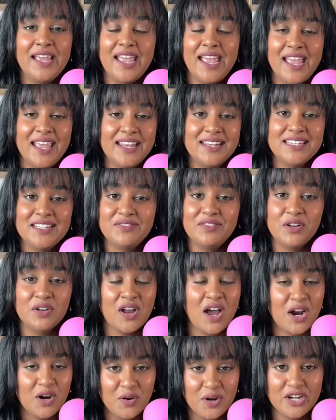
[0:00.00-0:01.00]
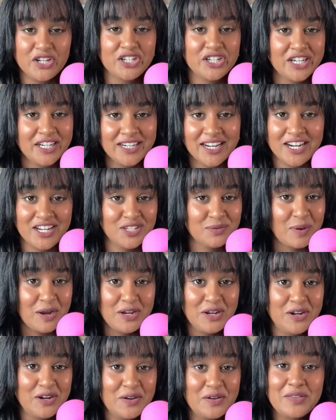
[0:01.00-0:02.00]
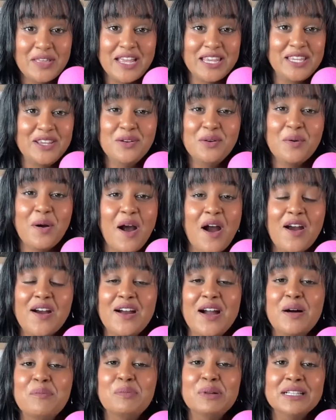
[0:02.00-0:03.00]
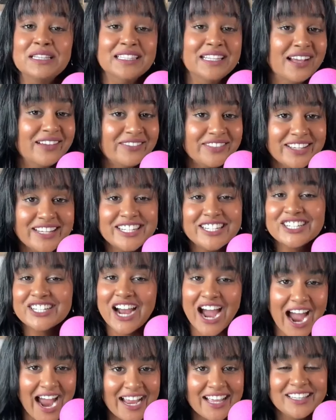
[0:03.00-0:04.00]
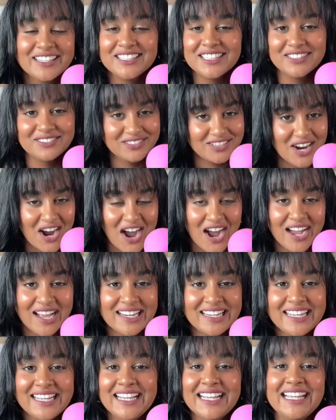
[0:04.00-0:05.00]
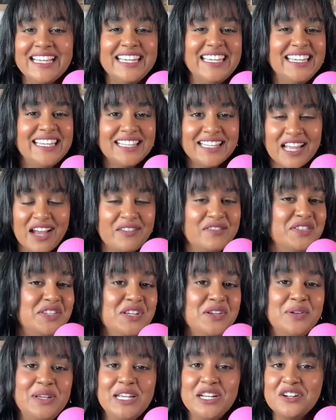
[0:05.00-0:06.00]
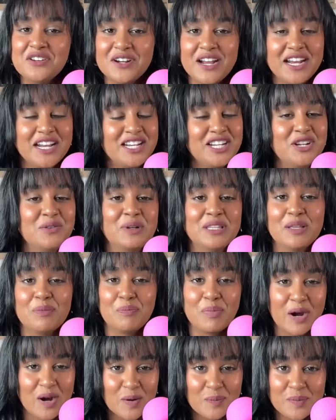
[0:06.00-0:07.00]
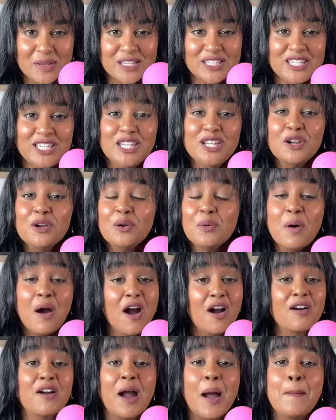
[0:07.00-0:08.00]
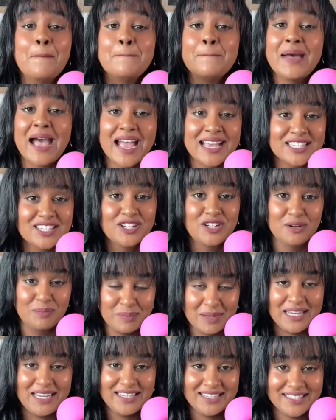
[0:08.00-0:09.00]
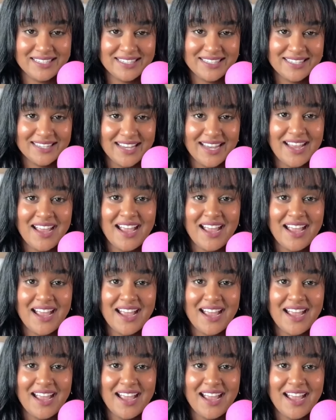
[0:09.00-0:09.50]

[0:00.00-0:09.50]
And if you're not Christian, I just want you to know that you are a beloved child of God. He loves you. He created you with a purpose. You are a masterpiece